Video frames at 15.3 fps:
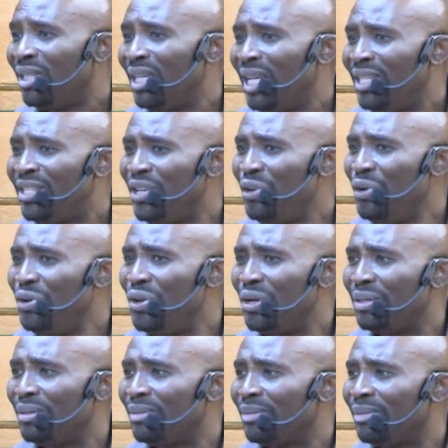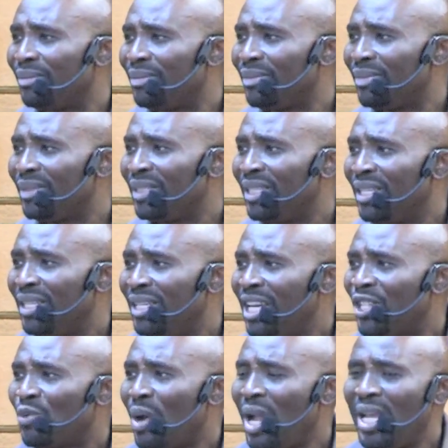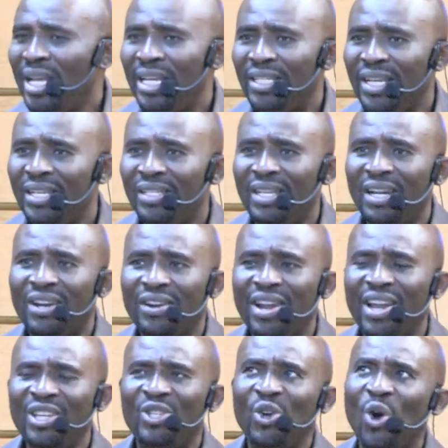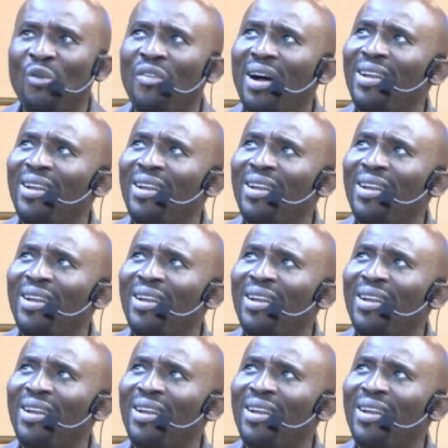it's a union. That's why it says the grace of our